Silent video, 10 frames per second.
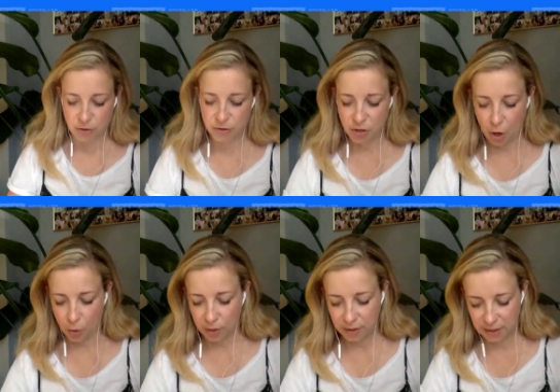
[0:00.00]

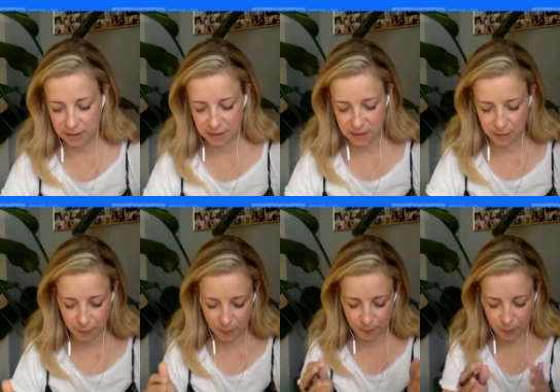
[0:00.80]
So
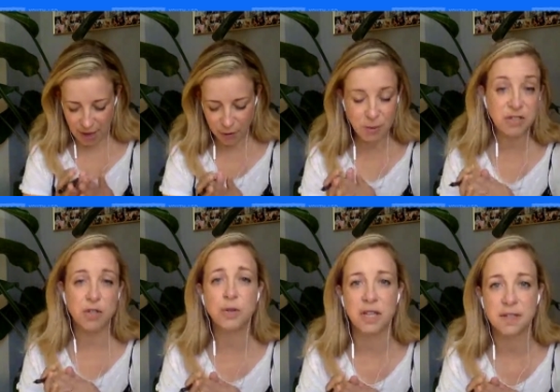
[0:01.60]
how do we
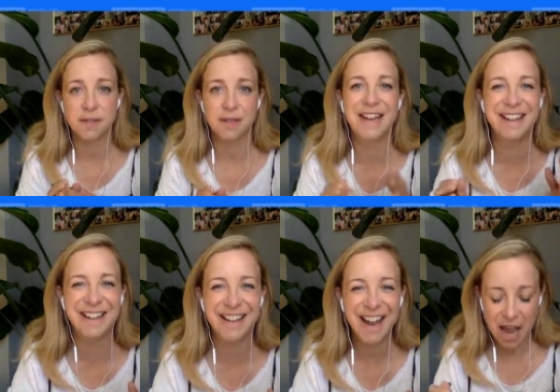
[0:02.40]
do this?
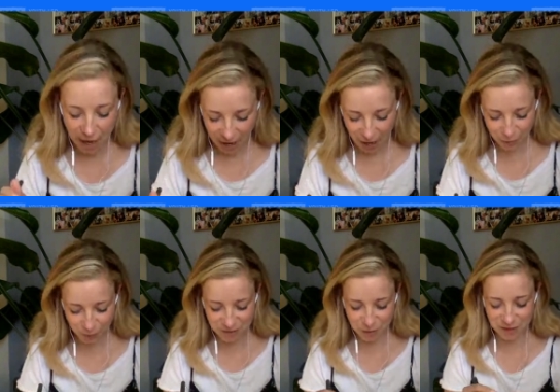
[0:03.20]
How do
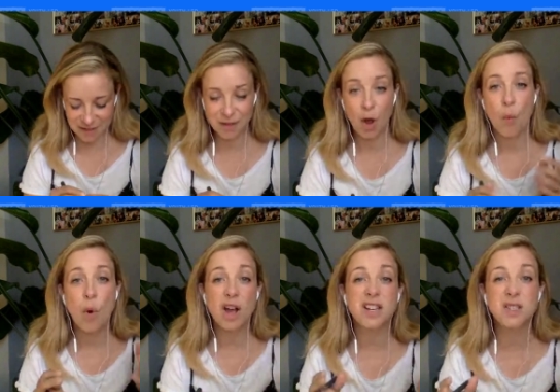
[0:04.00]
we do this?
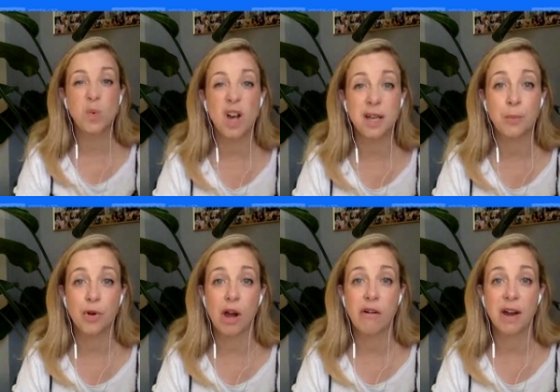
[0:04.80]
Work is a work in
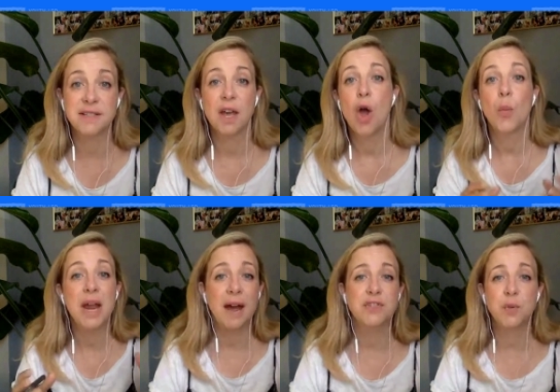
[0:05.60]
progress. We
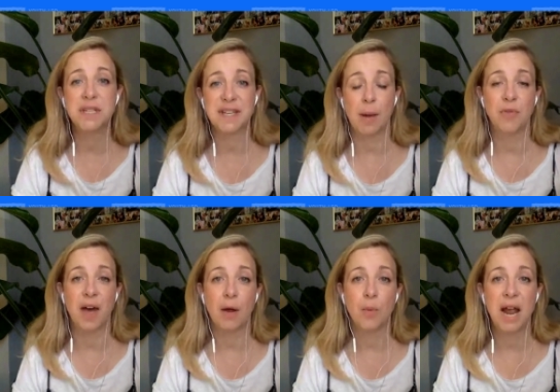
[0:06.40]
have to accept
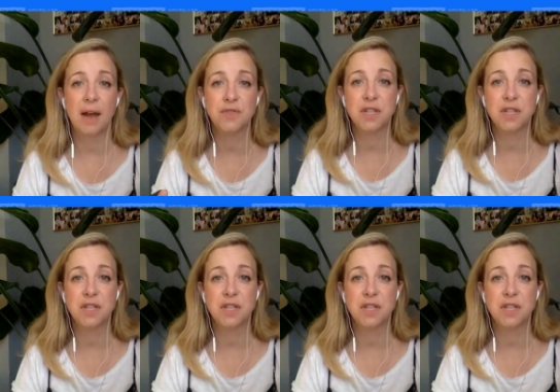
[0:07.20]
that. We have